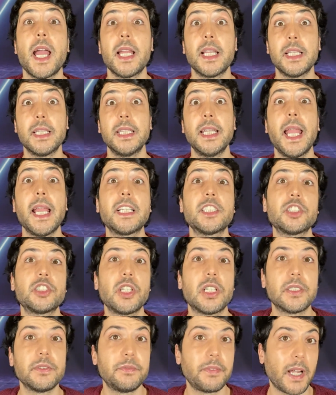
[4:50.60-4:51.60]
Next
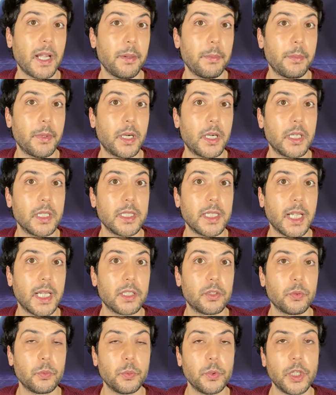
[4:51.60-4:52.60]
doll fiber that
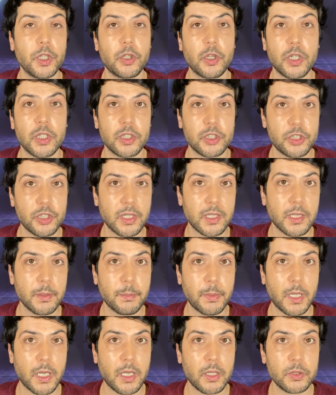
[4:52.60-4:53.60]
we're going to talk
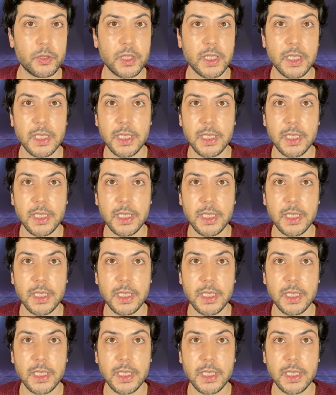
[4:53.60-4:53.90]
about